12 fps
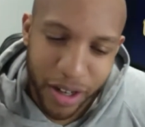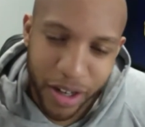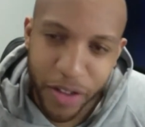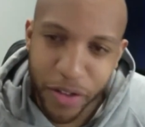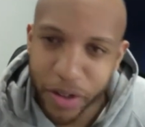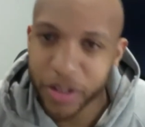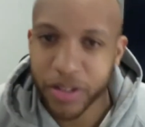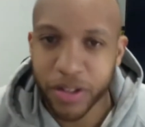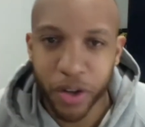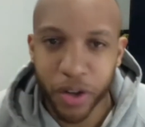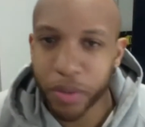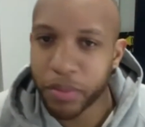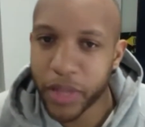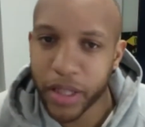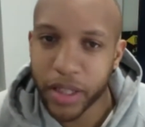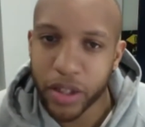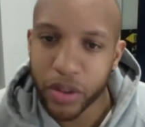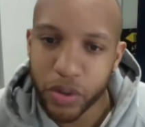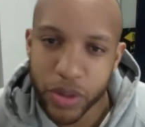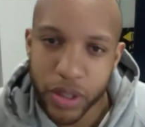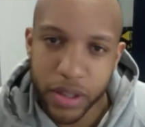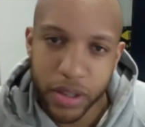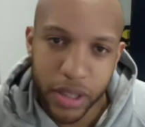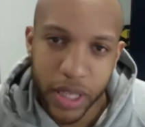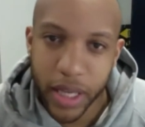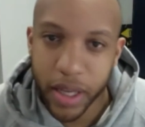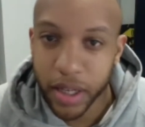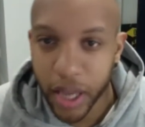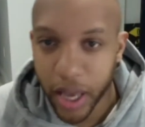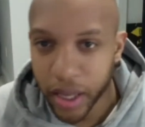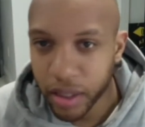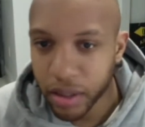another term that they use is yin and yang.